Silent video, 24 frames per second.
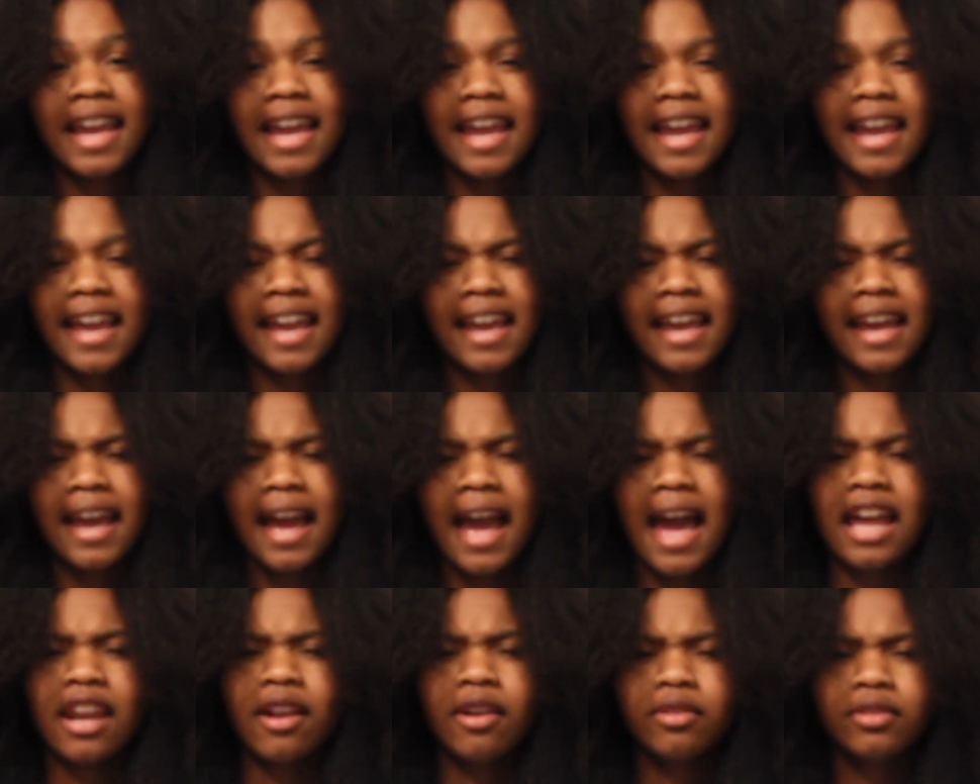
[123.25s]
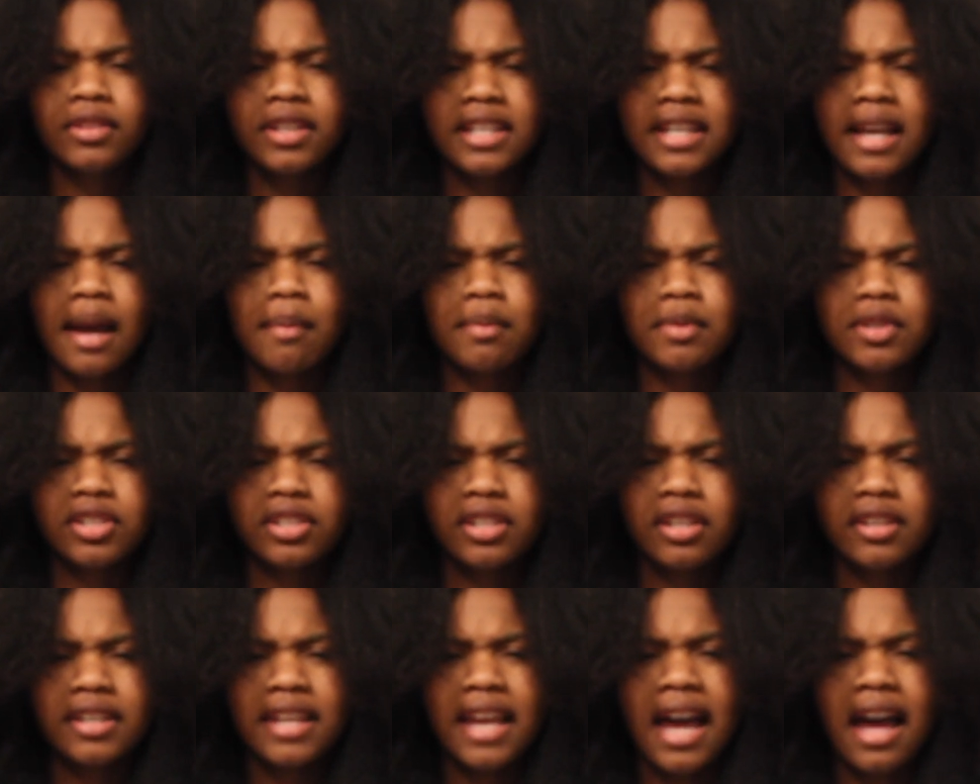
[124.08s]
And I don't think I'm going to
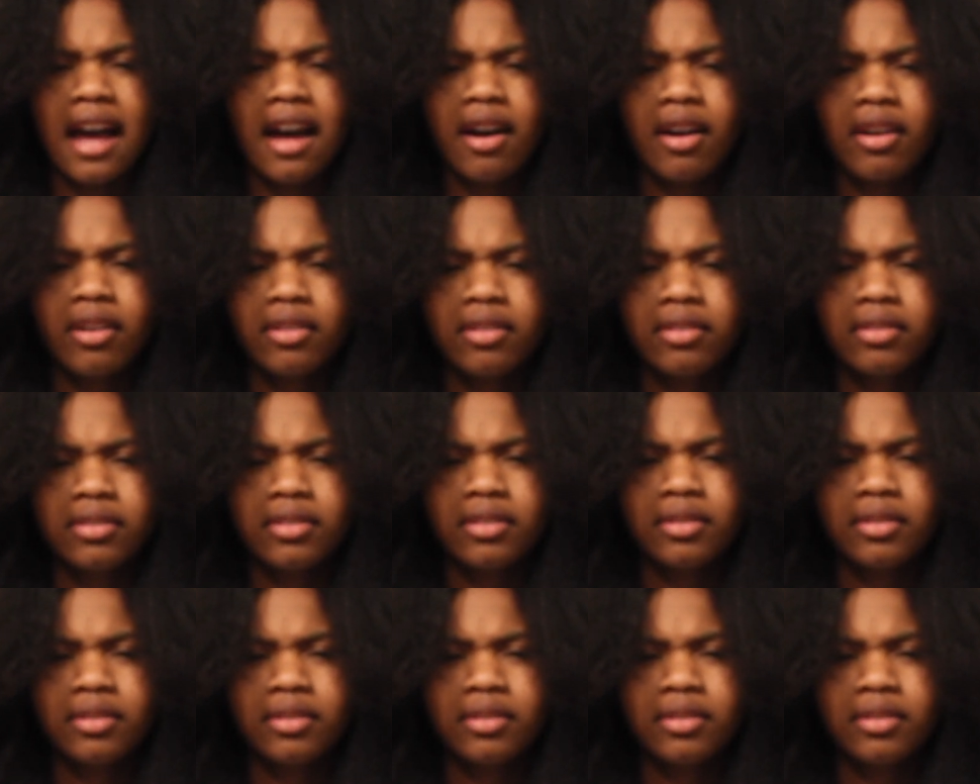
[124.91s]
show y'all